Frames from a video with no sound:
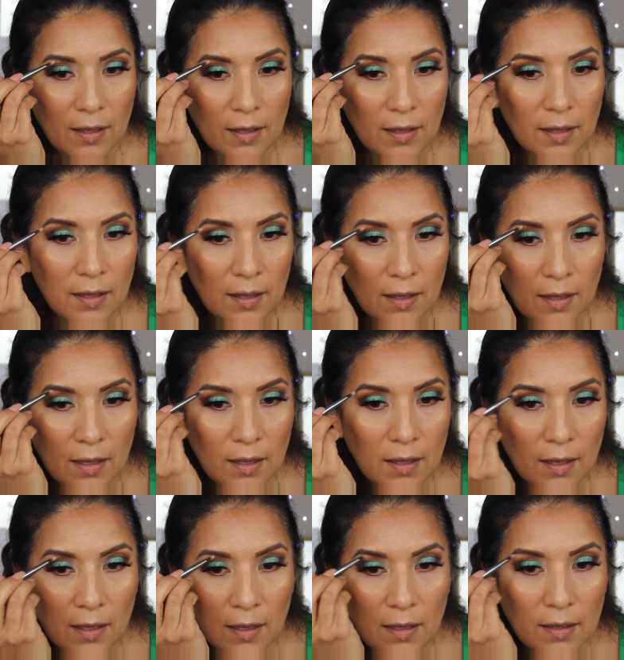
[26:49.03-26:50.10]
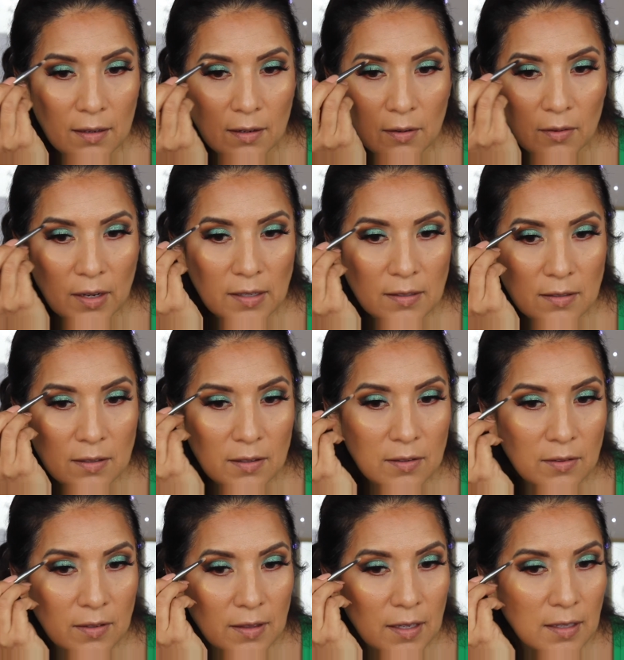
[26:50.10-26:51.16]
I don't know why I struggle
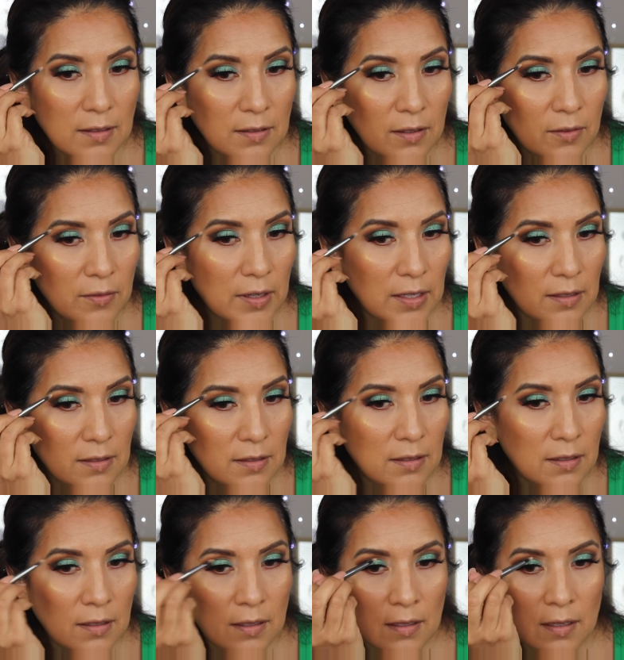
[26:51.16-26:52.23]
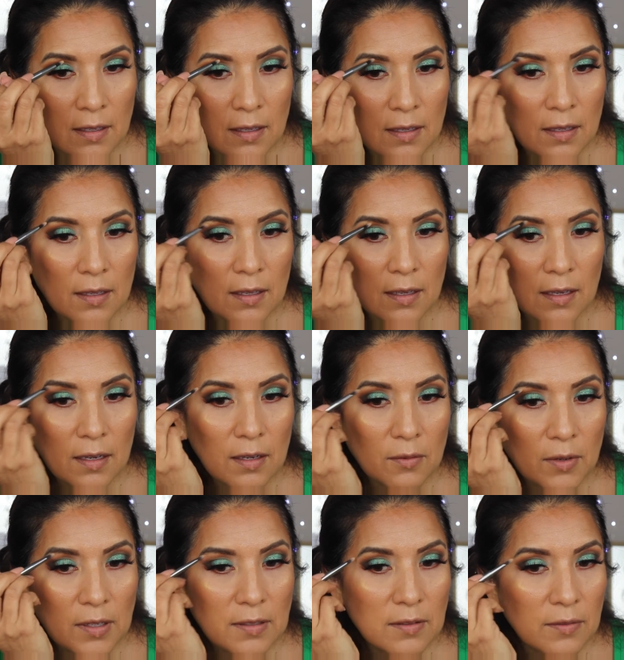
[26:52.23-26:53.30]
with that so much. I
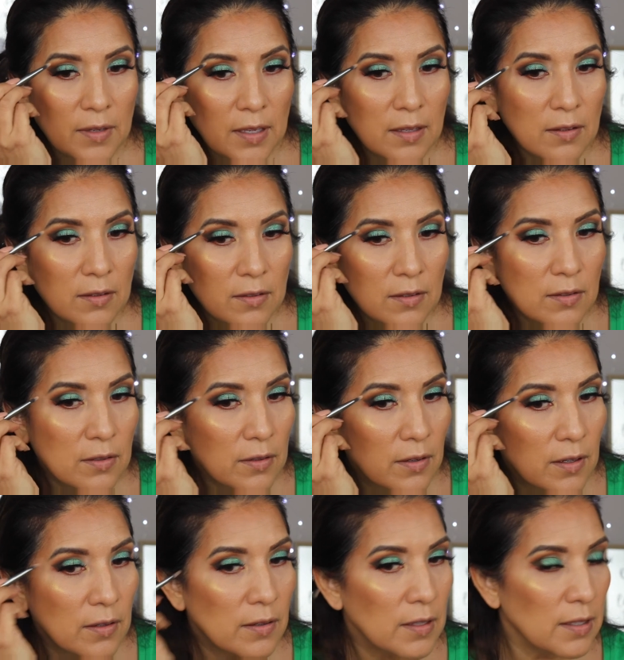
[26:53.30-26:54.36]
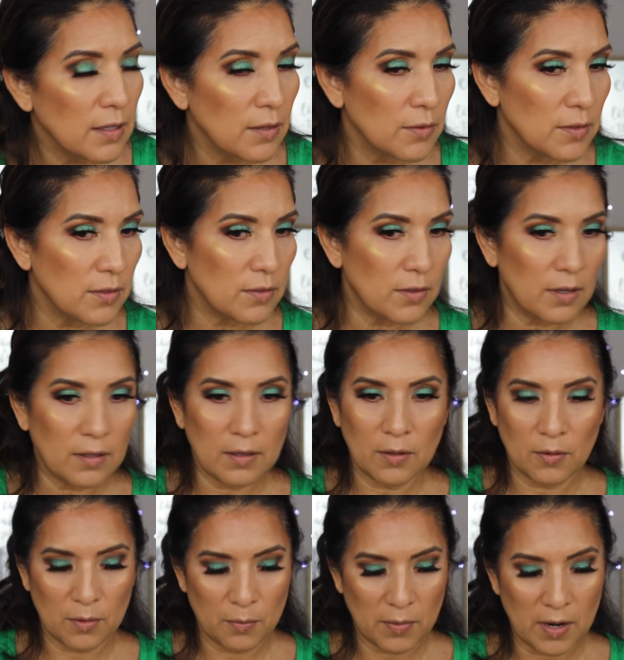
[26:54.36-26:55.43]
watched my other tutorial and I was struggling
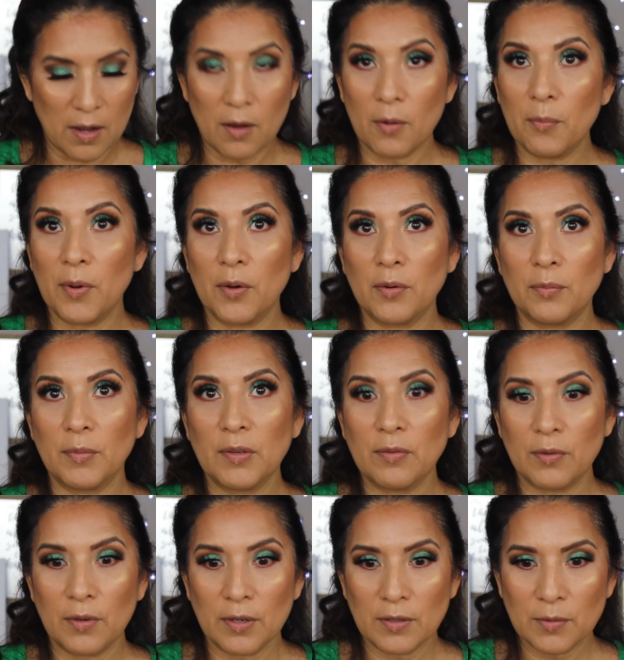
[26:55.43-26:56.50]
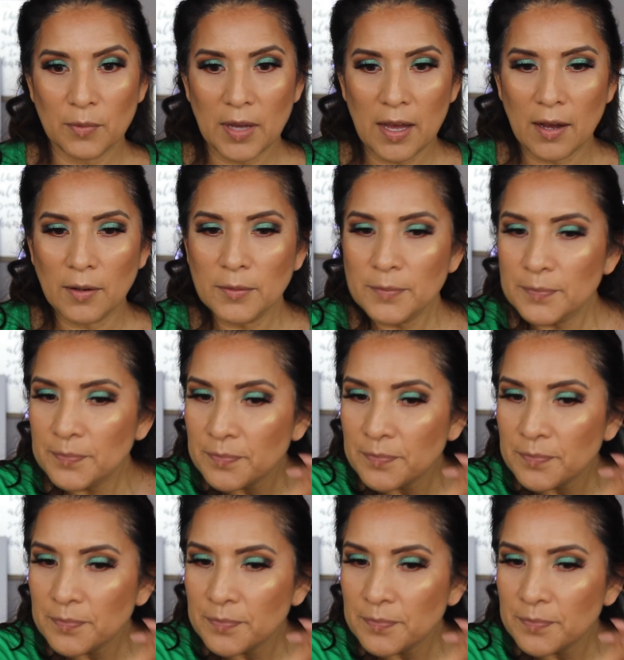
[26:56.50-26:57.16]
with brow bone before as well.